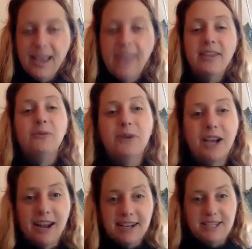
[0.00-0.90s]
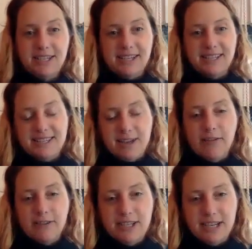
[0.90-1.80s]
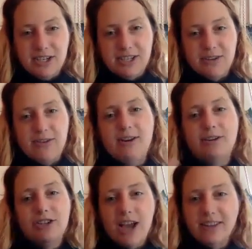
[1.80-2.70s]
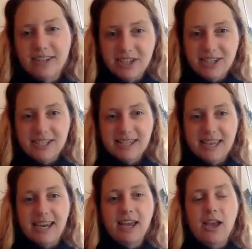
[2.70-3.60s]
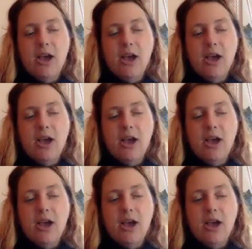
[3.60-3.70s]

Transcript: And then we got into these conversations around challenges, like